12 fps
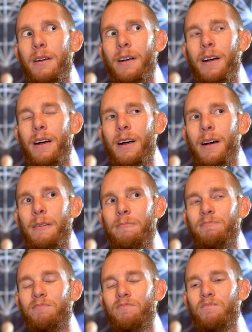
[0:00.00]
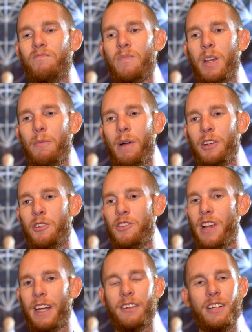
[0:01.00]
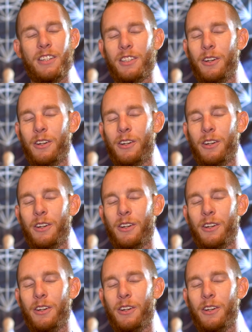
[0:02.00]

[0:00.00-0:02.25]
my trajectory is